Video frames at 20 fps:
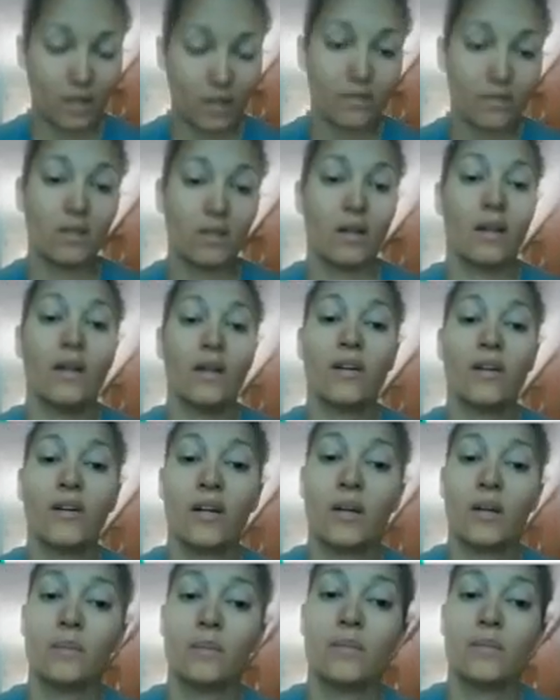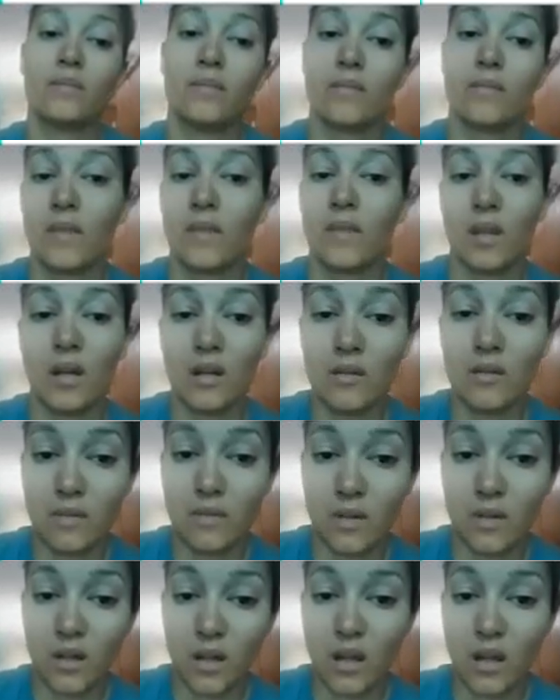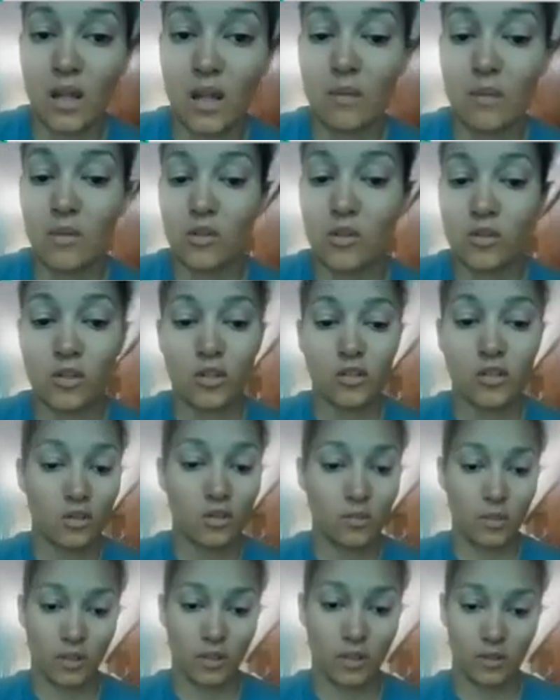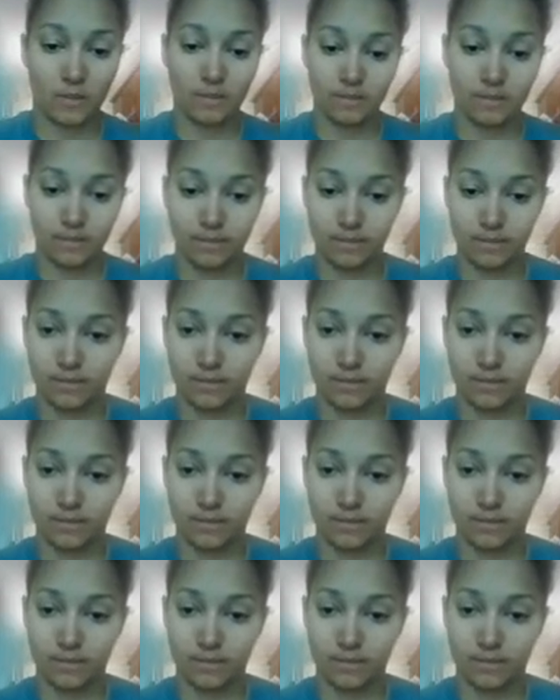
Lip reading: have a diagram of a mature sperm